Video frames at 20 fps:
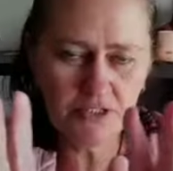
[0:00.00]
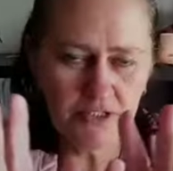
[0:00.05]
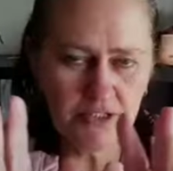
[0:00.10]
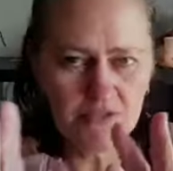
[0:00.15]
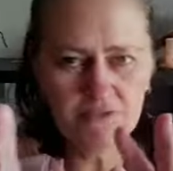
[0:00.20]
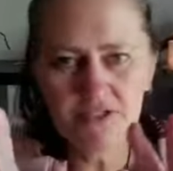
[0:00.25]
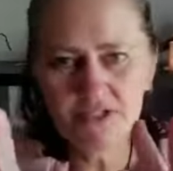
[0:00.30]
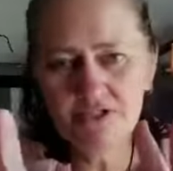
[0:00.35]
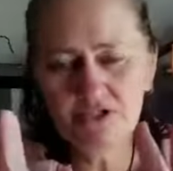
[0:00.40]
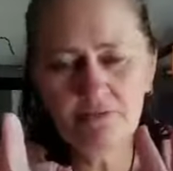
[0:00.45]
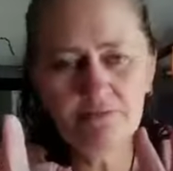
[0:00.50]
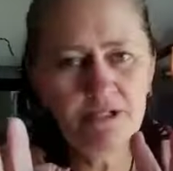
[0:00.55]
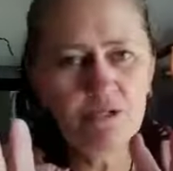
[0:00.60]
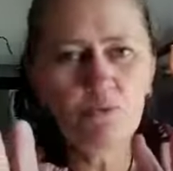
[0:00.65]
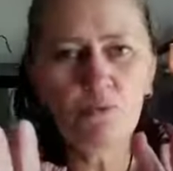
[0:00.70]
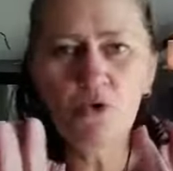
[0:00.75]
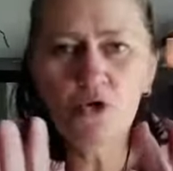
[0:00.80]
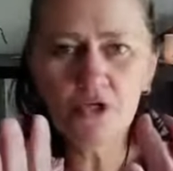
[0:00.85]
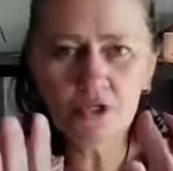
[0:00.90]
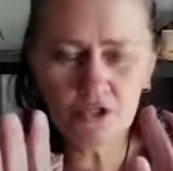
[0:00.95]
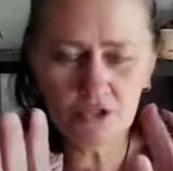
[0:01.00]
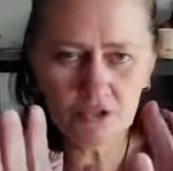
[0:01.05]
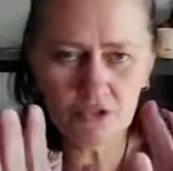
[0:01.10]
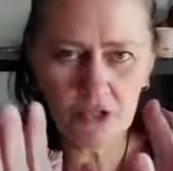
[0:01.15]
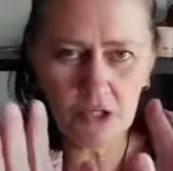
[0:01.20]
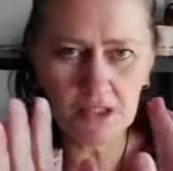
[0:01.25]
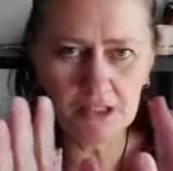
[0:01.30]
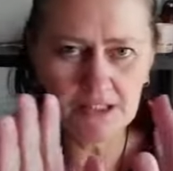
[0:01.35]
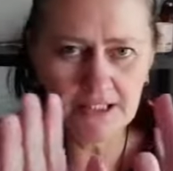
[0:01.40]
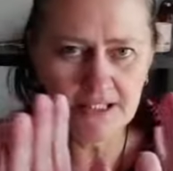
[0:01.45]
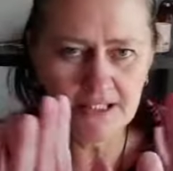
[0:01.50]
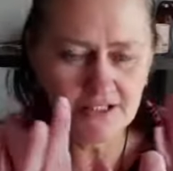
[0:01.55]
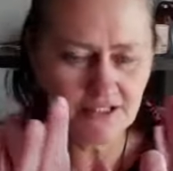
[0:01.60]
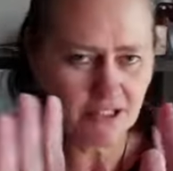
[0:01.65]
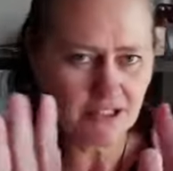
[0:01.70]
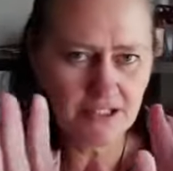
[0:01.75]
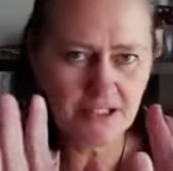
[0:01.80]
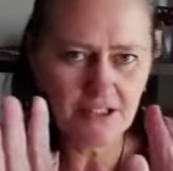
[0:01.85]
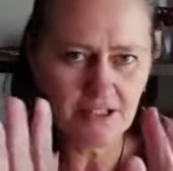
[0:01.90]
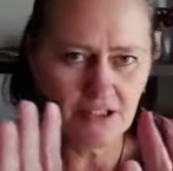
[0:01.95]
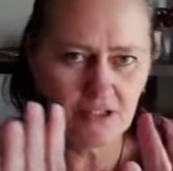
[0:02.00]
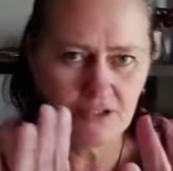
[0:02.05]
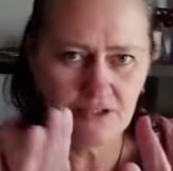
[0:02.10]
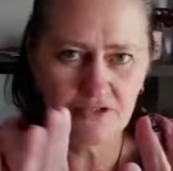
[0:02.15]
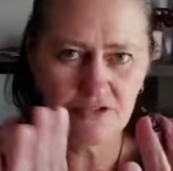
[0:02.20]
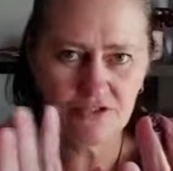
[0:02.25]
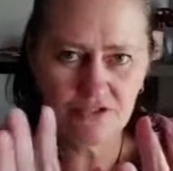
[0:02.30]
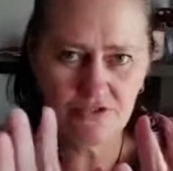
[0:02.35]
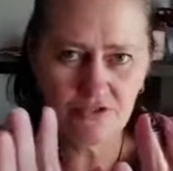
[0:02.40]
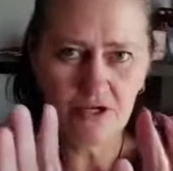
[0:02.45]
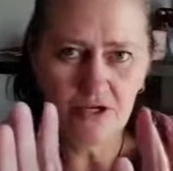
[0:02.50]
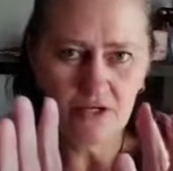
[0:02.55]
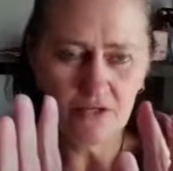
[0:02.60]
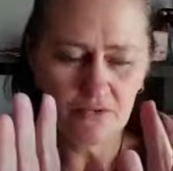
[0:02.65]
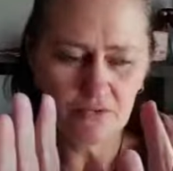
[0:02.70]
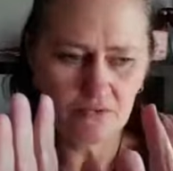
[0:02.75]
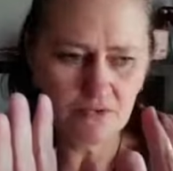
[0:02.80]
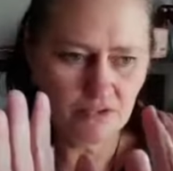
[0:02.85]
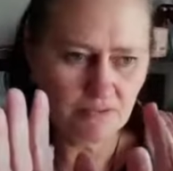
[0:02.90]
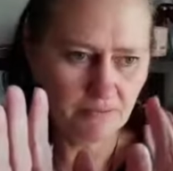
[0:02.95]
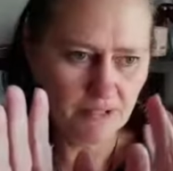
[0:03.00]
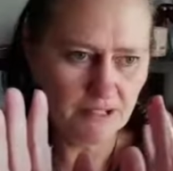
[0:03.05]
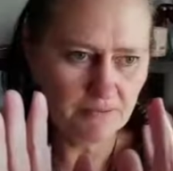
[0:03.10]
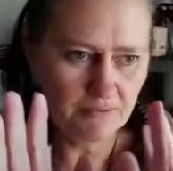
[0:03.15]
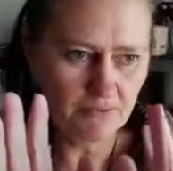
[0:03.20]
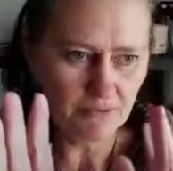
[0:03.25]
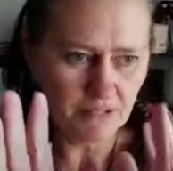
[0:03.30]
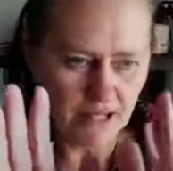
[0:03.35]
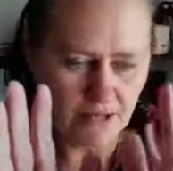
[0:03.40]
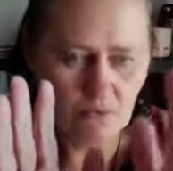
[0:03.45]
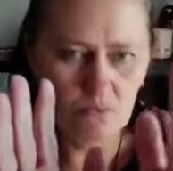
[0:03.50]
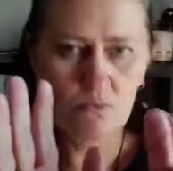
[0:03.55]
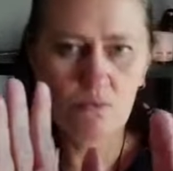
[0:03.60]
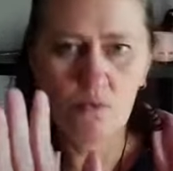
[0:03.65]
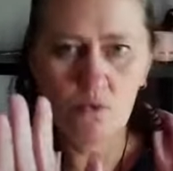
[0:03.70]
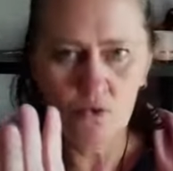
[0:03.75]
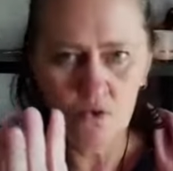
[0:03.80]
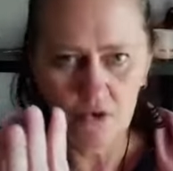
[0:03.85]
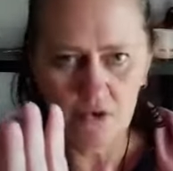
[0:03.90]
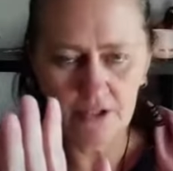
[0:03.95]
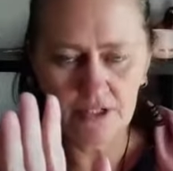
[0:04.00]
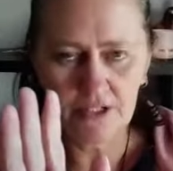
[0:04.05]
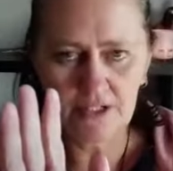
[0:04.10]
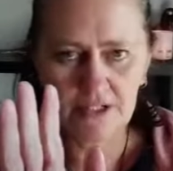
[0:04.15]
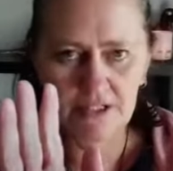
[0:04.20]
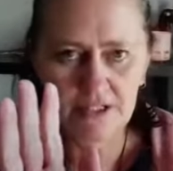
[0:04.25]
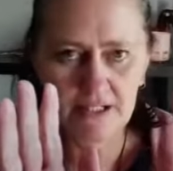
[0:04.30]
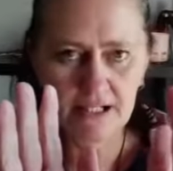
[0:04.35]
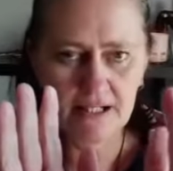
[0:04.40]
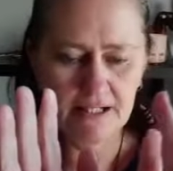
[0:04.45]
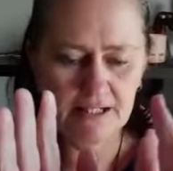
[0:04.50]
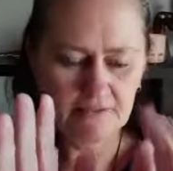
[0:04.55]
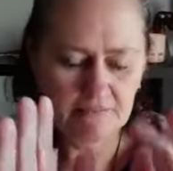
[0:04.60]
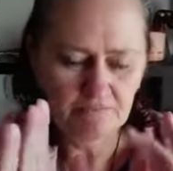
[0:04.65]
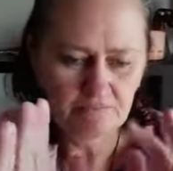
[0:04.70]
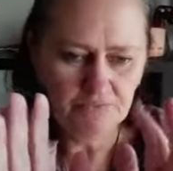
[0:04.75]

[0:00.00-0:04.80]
And these could be work colleagues. I get a lot of this with people at work, okay?